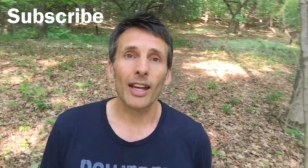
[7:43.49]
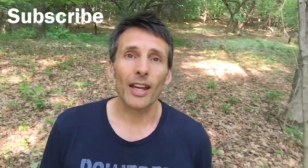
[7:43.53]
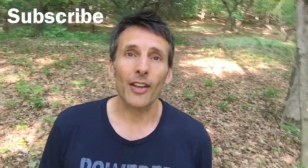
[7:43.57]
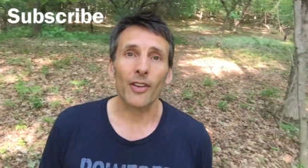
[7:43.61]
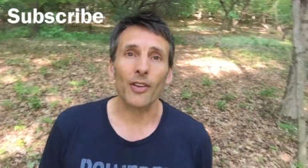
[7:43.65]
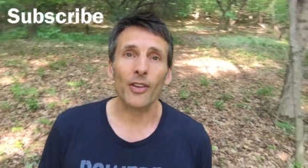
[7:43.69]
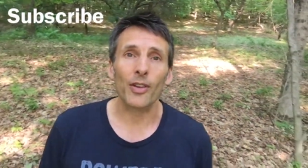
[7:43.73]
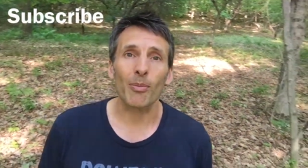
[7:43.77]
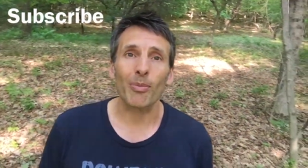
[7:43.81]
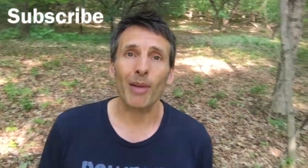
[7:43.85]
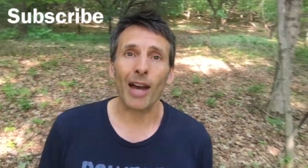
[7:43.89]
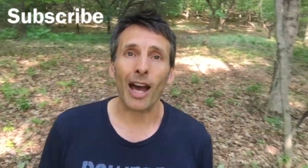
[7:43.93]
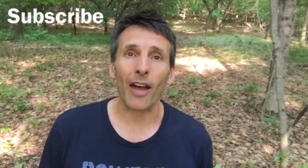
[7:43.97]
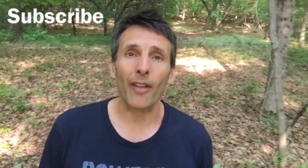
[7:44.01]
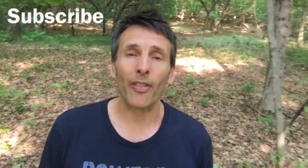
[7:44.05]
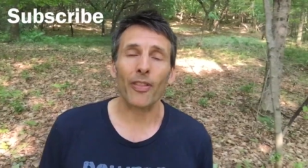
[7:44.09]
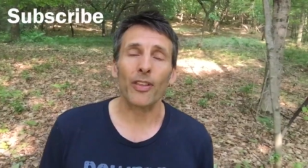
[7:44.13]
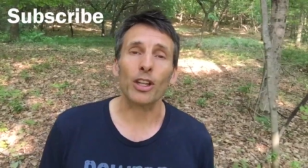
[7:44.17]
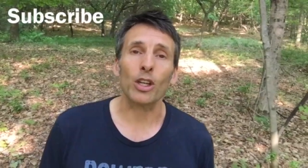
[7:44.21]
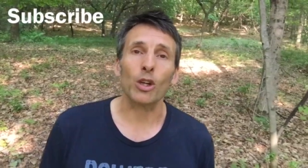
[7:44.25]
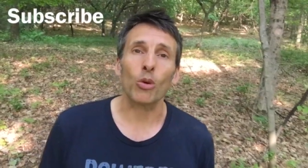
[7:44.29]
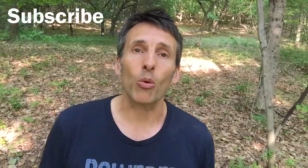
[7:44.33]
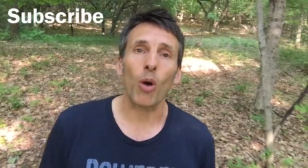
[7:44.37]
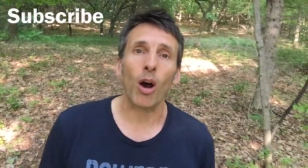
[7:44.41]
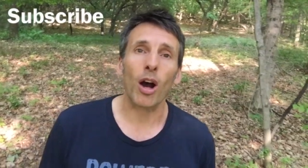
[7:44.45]
It's the path
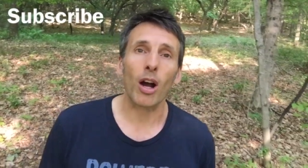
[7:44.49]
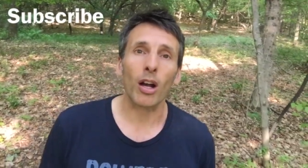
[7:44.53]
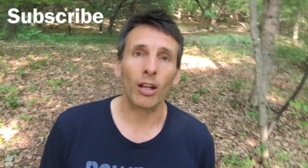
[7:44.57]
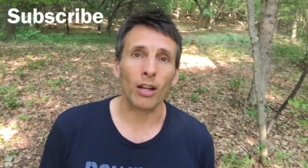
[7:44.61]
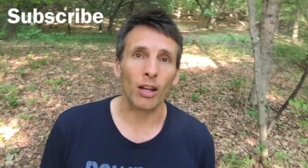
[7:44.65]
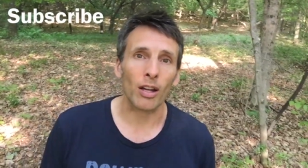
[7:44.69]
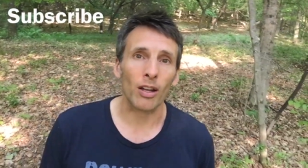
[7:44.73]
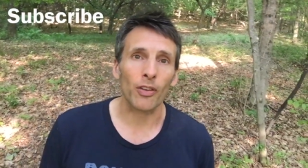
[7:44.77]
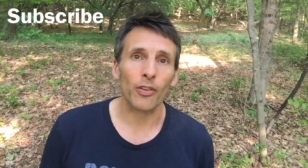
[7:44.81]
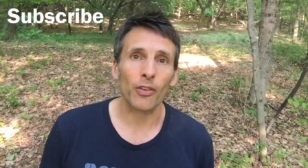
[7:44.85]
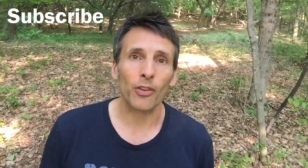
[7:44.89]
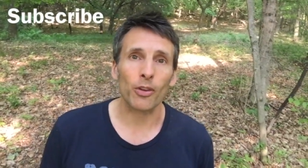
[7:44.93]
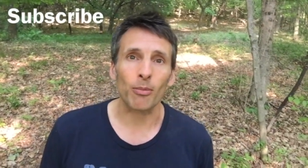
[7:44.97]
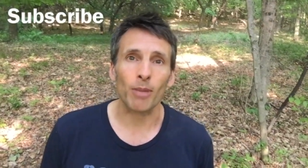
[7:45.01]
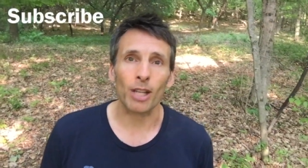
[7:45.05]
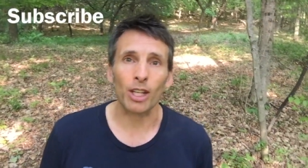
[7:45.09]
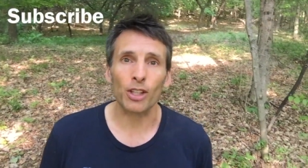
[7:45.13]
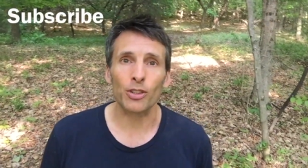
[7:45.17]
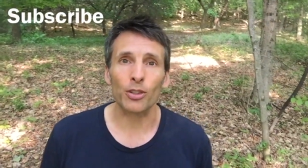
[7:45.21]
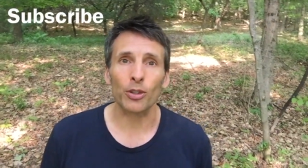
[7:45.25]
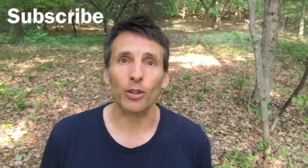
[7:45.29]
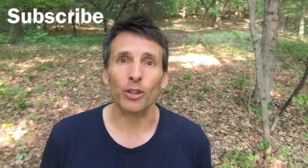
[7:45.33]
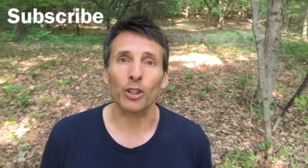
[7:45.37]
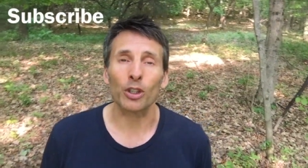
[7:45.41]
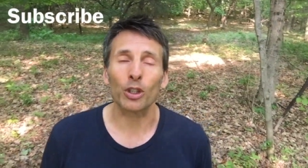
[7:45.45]
that you walk on, so make
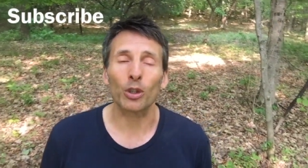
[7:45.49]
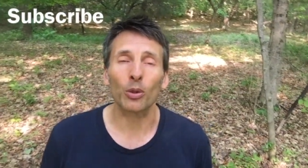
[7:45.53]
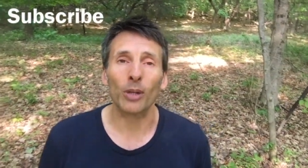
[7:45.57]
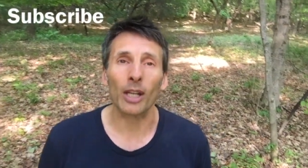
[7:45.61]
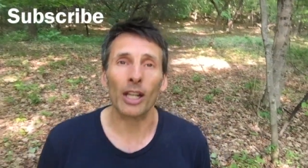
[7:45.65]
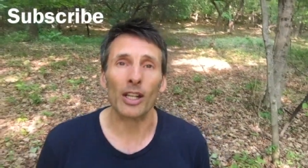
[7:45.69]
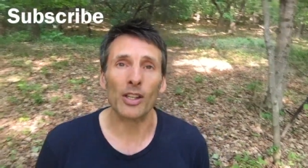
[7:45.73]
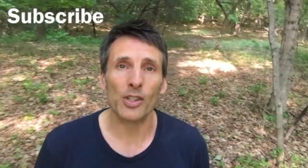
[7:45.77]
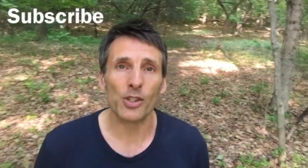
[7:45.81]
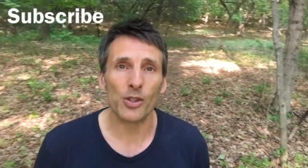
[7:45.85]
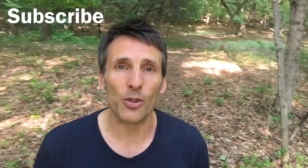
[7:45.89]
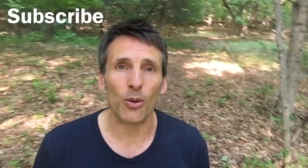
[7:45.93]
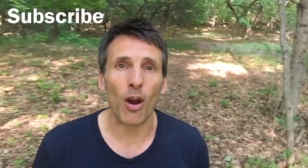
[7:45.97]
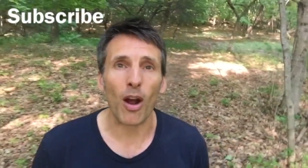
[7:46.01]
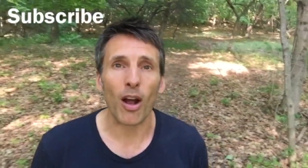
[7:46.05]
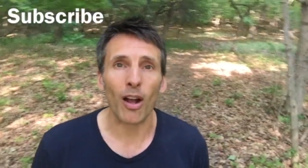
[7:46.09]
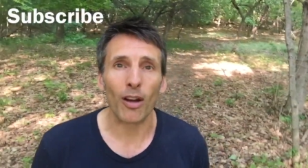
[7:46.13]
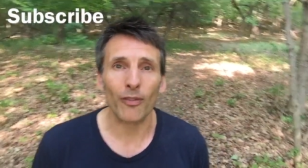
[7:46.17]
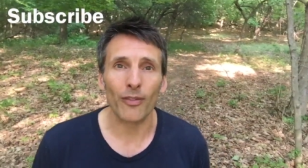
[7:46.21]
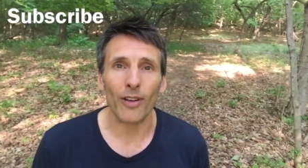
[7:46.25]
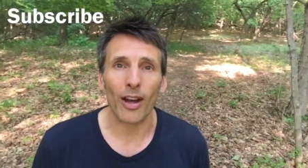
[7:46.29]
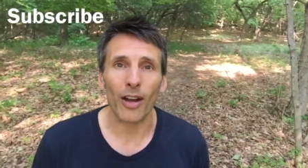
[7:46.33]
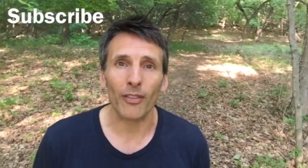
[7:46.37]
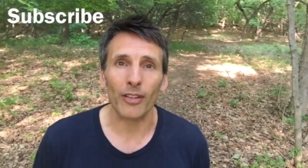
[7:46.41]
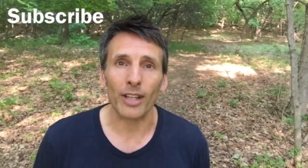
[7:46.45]
sure you create
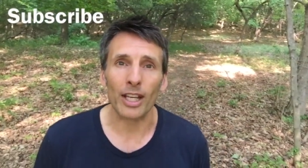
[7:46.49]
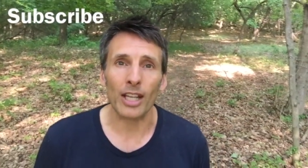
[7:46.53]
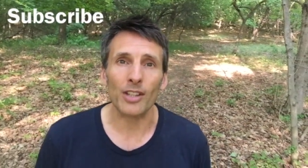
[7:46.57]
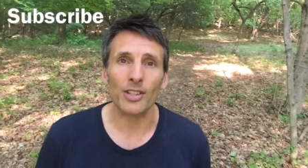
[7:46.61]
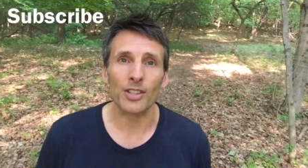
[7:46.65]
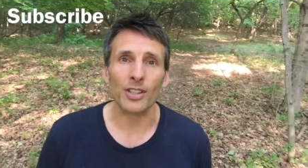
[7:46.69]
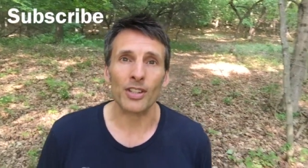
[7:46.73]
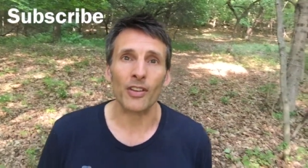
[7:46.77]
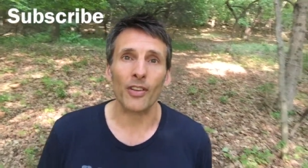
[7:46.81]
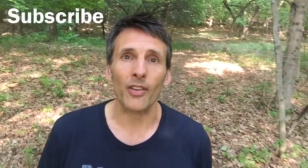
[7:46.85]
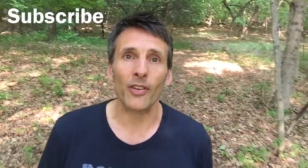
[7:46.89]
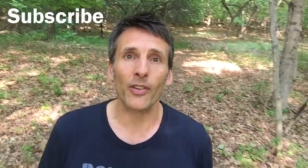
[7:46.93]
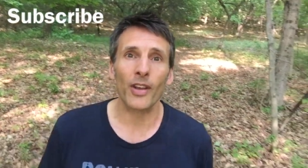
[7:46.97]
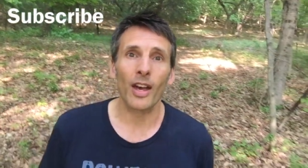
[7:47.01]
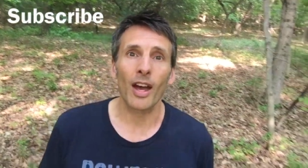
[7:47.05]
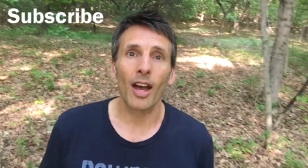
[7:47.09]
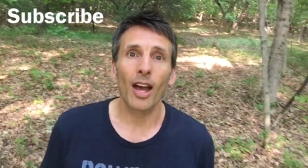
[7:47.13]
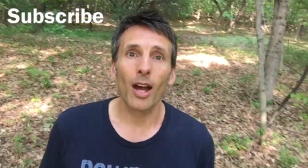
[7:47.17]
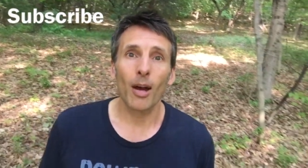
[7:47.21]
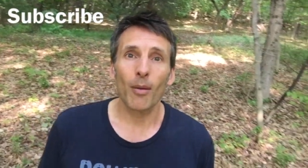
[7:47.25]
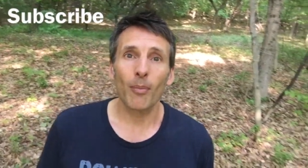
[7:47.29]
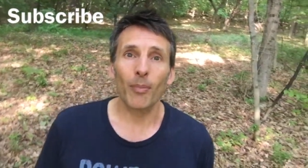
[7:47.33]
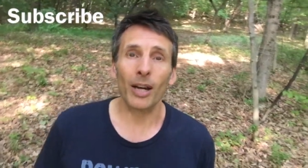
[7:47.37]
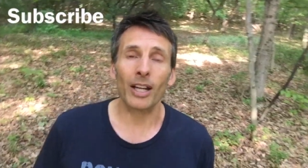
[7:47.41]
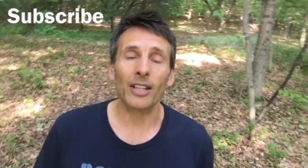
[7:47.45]
strong foundations
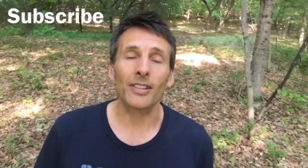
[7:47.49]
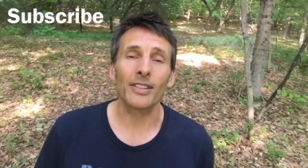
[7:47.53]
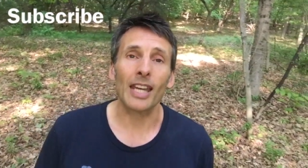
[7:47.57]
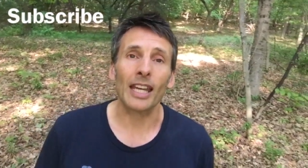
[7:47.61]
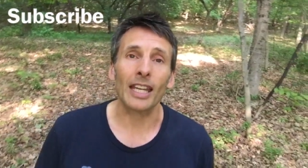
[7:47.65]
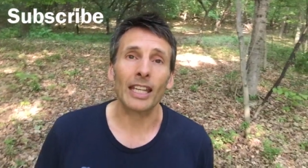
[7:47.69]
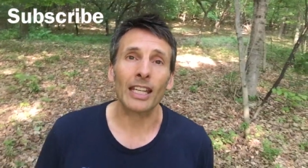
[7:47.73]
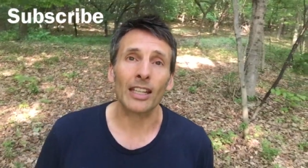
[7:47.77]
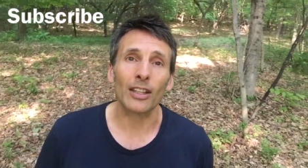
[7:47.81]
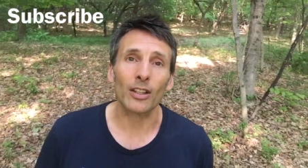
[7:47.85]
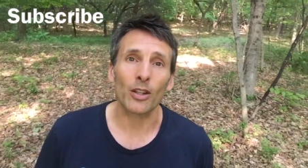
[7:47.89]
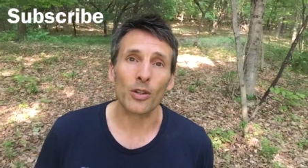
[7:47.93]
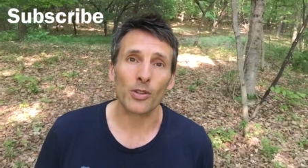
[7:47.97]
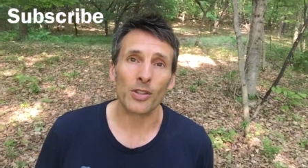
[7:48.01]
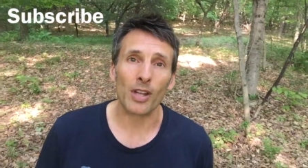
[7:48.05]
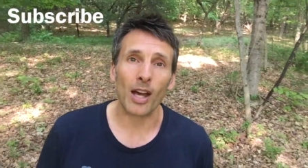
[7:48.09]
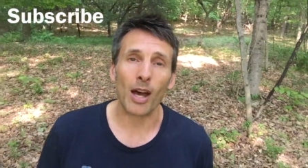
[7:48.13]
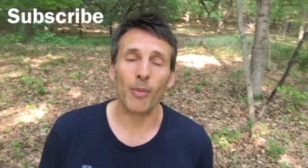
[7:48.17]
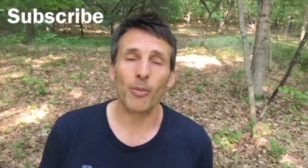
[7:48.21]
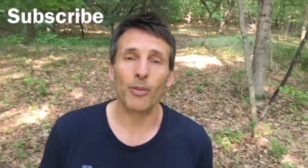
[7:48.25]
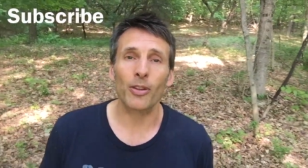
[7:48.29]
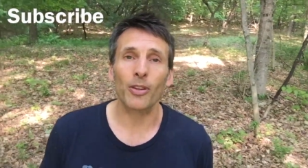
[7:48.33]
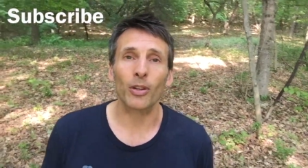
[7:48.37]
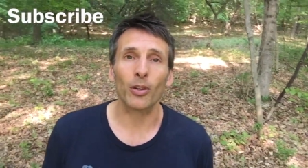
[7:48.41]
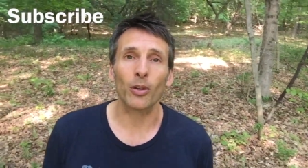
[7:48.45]
by taking those
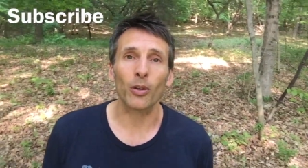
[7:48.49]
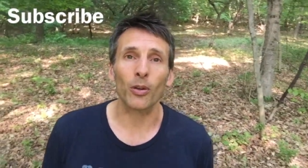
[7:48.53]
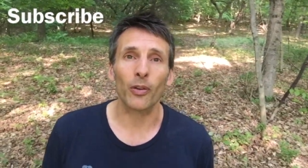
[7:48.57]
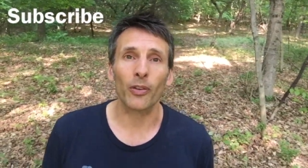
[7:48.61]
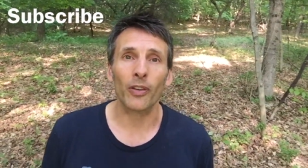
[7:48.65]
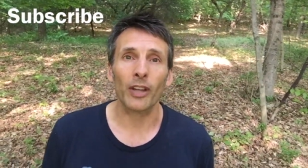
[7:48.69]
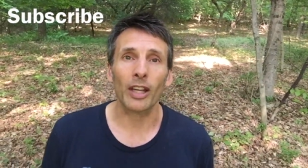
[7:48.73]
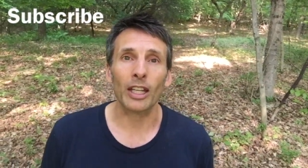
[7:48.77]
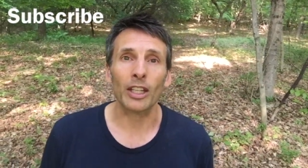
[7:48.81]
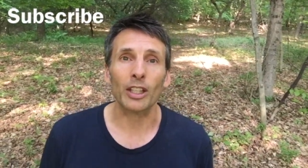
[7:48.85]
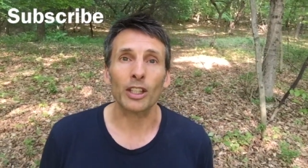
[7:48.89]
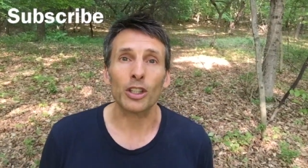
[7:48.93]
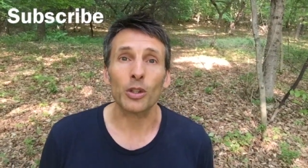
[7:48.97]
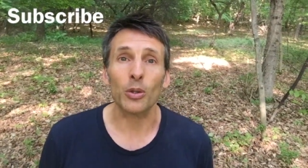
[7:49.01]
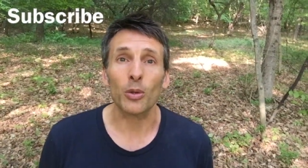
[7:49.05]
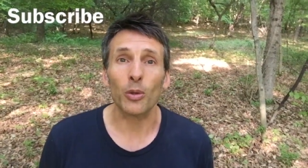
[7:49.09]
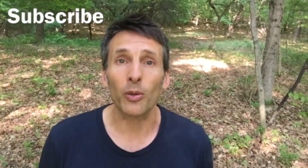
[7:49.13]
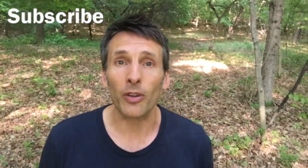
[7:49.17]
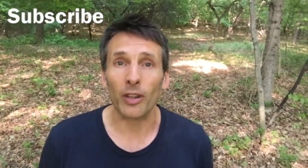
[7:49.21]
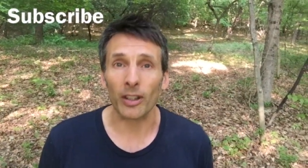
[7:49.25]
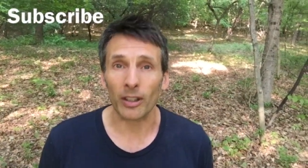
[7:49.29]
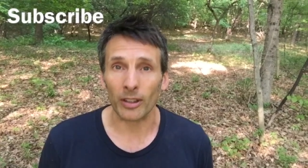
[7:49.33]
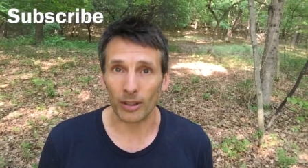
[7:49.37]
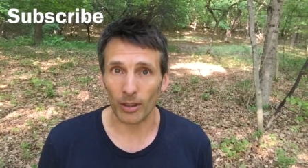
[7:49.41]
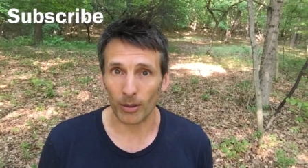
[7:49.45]
obstacles and
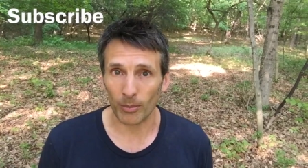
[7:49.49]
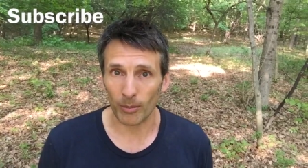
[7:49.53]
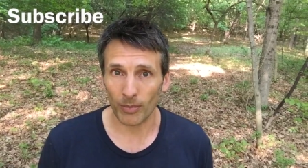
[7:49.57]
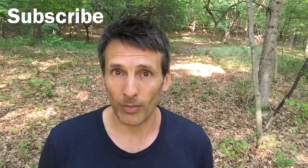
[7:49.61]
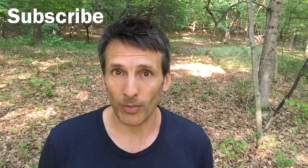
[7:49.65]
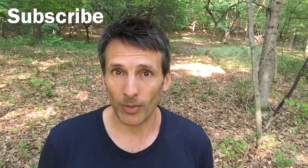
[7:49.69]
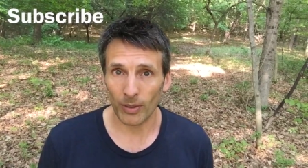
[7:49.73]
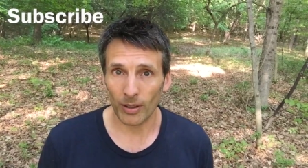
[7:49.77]
using them